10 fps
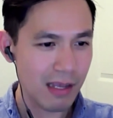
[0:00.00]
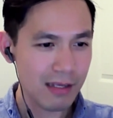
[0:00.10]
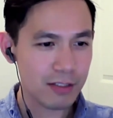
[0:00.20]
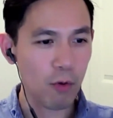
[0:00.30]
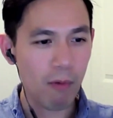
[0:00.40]

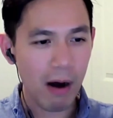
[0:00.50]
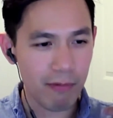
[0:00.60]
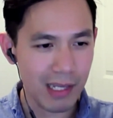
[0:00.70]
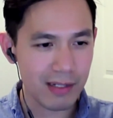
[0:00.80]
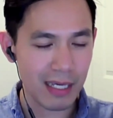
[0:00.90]
So what
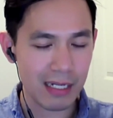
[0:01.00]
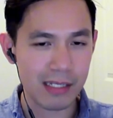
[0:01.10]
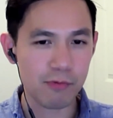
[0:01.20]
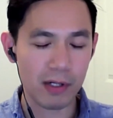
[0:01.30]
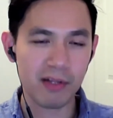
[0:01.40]
we did
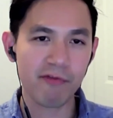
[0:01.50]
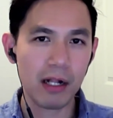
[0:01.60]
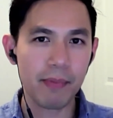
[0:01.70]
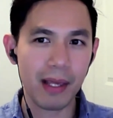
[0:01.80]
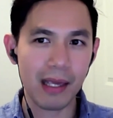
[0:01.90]
is we're
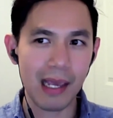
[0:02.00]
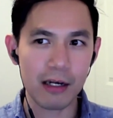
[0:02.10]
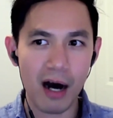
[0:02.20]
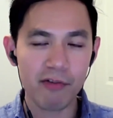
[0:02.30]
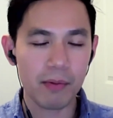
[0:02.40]
developing a
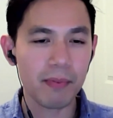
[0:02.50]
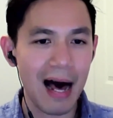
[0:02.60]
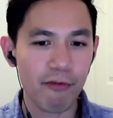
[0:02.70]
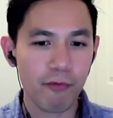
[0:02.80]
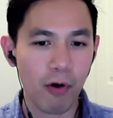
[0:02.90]
novel
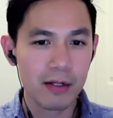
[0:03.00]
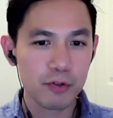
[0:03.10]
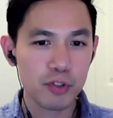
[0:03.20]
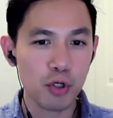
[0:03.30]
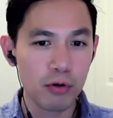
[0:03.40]
platform
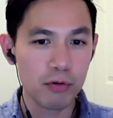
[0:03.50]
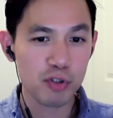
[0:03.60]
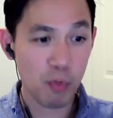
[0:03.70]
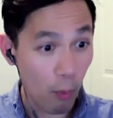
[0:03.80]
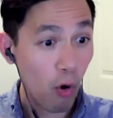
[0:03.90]
to
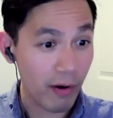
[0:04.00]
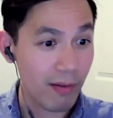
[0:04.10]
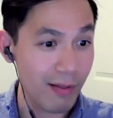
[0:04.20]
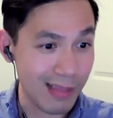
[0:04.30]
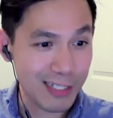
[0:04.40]
support
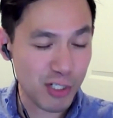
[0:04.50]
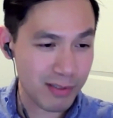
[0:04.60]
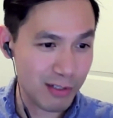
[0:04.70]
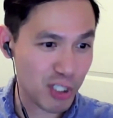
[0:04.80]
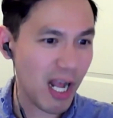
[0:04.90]
these
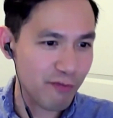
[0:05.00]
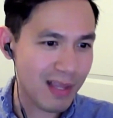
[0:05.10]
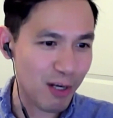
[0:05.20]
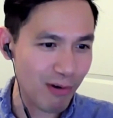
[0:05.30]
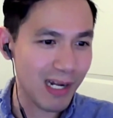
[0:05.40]
shelved
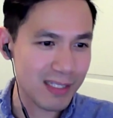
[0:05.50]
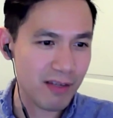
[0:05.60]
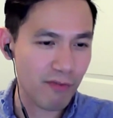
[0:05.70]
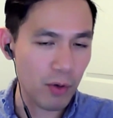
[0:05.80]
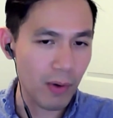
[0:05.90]
ingredients,
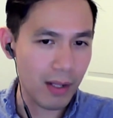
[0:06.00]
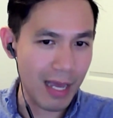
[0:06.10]
if you will.